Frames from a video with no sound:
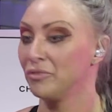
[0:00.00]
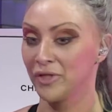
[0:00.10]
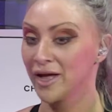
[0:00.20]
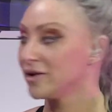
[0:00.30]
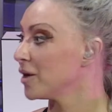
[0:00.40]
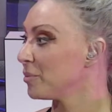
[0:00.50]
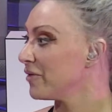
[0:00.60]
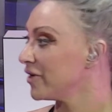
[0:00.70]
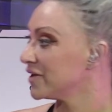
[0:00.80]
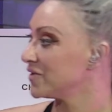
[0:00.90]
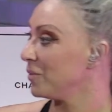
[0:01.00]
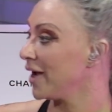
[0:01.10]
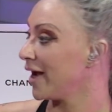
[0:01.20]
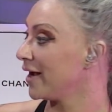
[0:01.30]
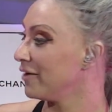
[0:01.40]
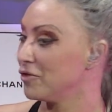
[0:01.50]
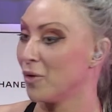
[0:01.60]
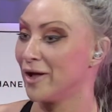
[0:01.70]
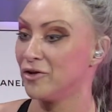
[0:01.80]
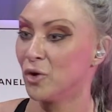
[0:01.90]
they ended up giving it to me, even though I
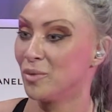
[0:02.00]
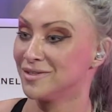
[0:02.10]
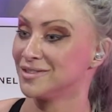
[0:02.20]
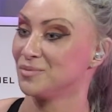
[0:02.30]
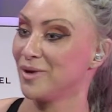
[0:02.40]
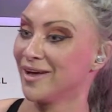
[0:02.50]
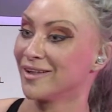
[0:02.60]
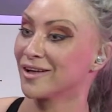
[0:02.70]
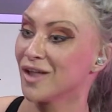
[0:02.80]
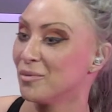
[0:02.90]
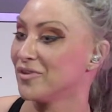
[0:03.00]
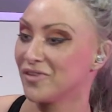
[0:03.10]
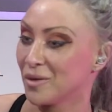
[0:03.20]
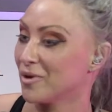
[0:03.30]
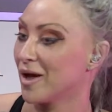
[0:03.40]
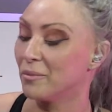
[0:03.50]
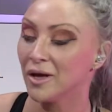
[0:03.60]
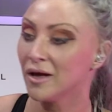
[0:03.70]
had no business being in the club at the same time.